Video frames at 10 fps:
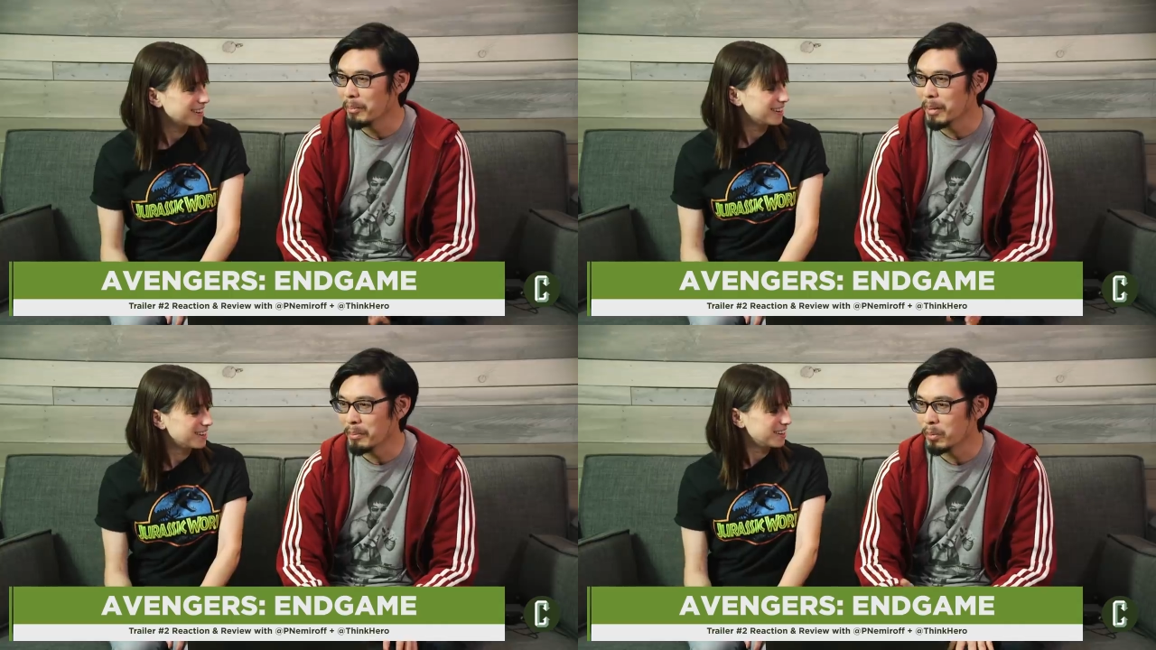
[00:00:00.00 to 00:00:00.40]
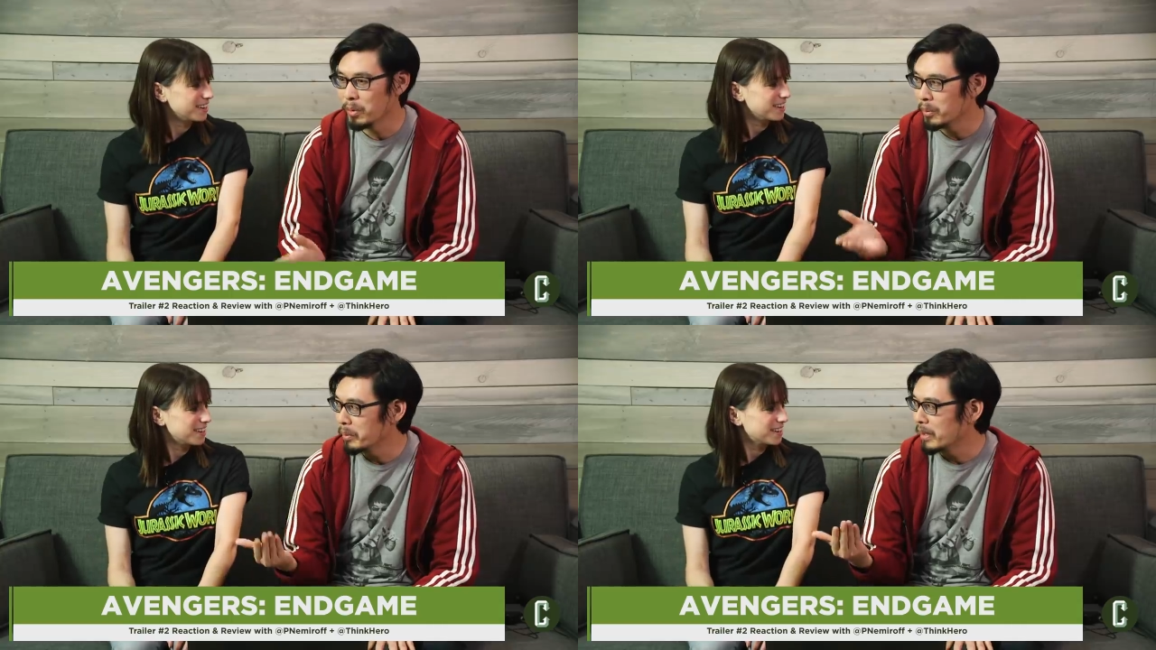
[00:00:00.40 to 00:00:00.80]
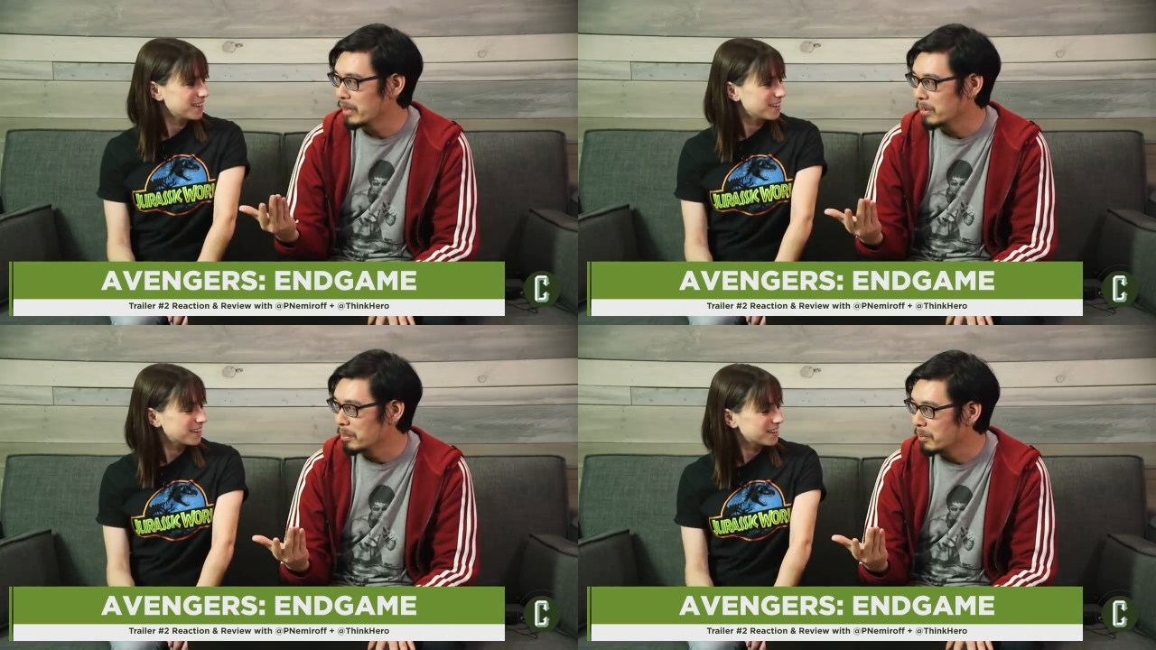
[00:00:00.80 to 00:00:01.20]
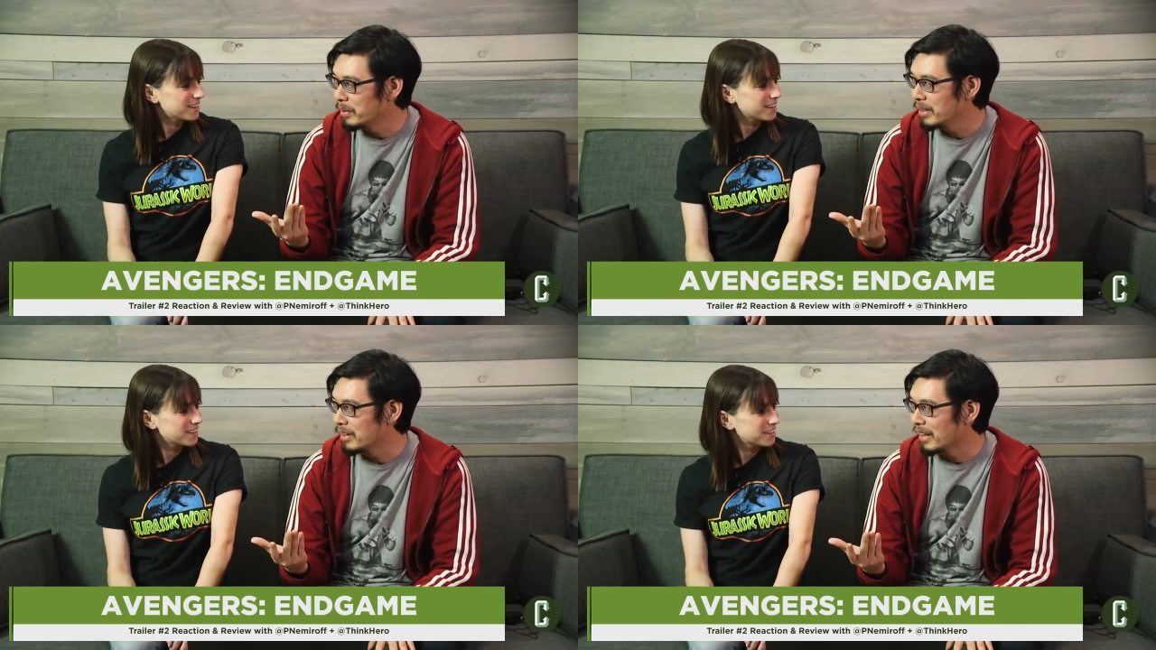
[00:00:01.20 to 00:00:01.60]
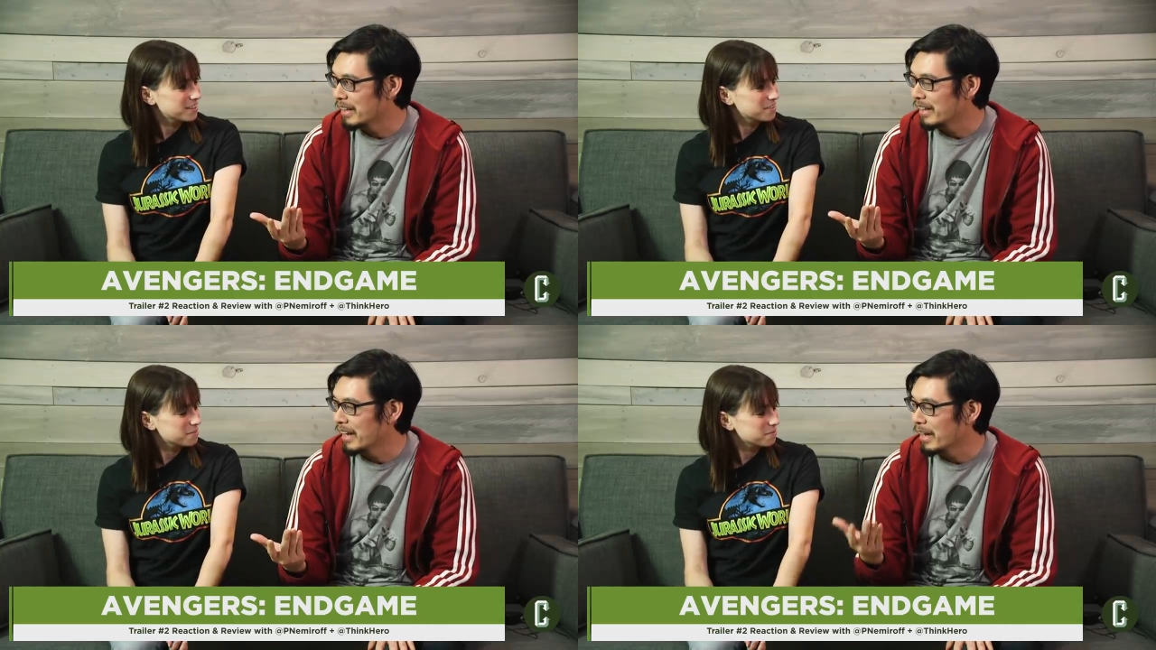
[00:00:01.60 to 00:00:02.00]
Speaker 1: I remember when we were at the premiere,
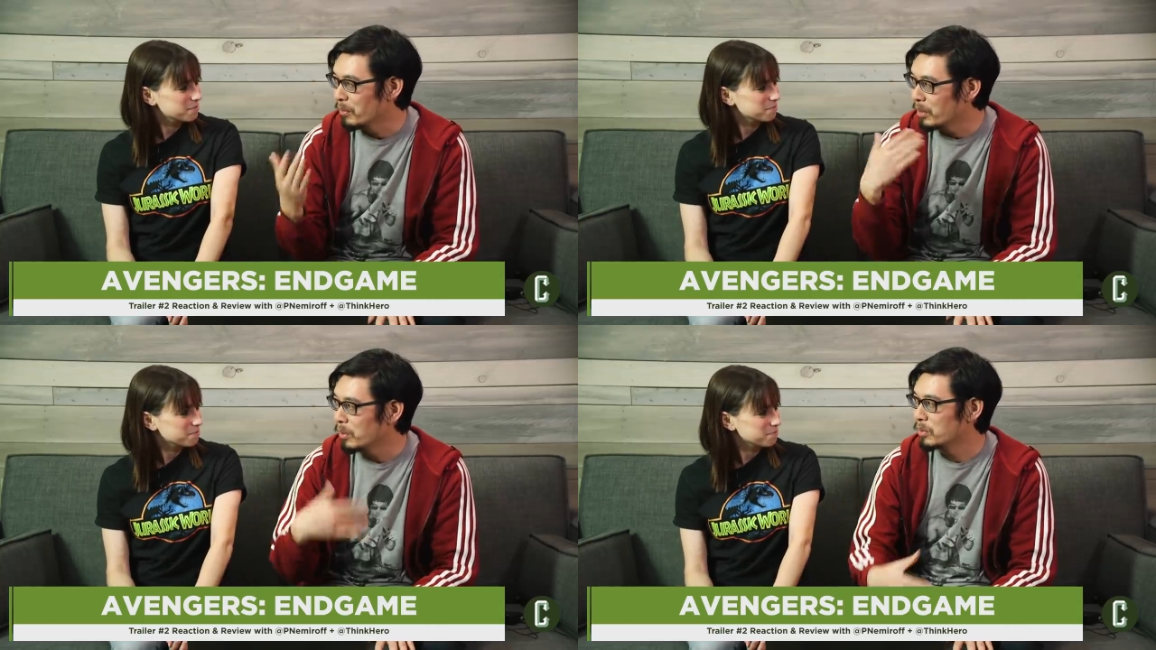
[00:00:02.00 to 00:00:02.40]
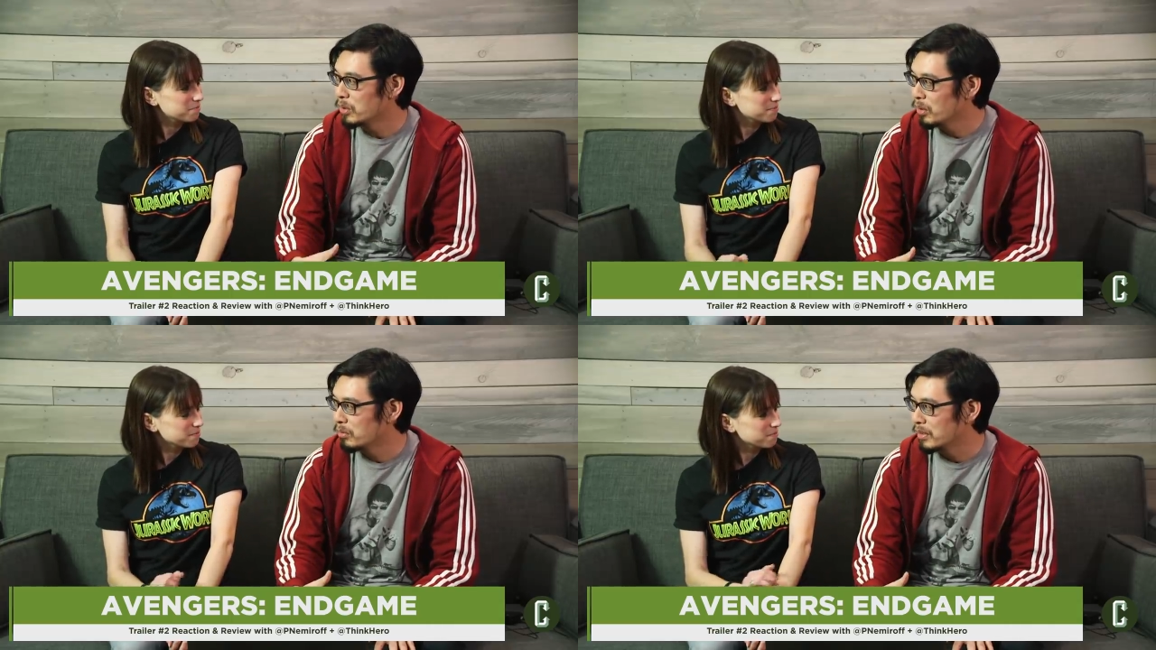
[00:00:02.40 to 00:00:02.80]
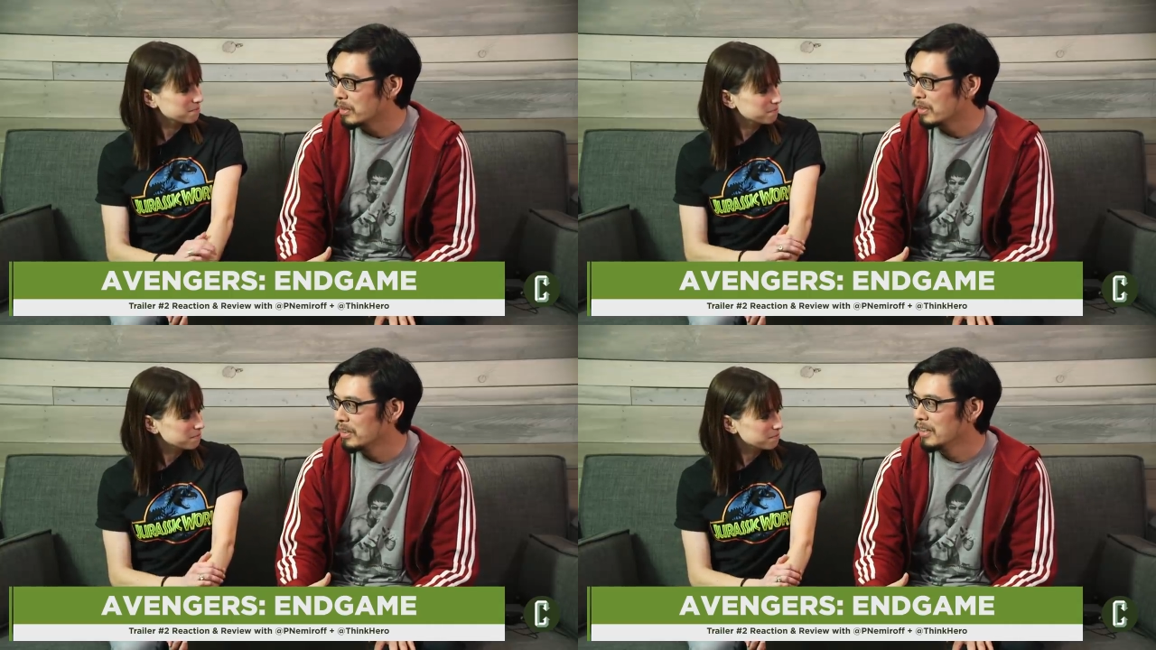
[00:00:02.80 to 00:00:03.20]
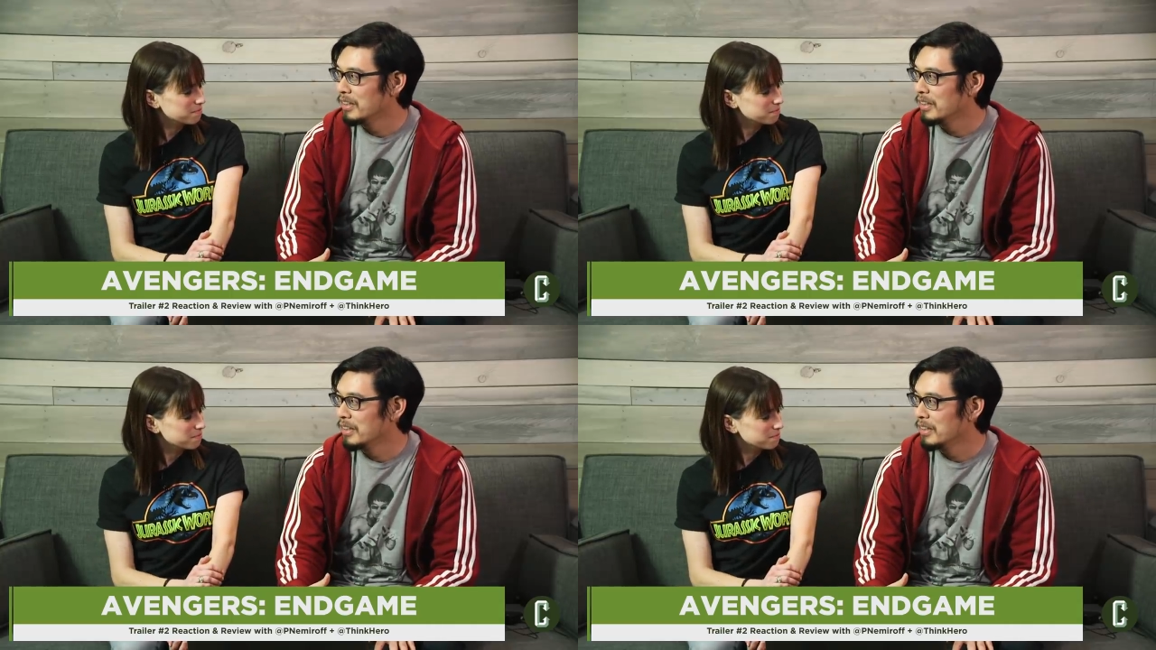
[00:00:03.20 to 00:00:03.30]
like at, when it was over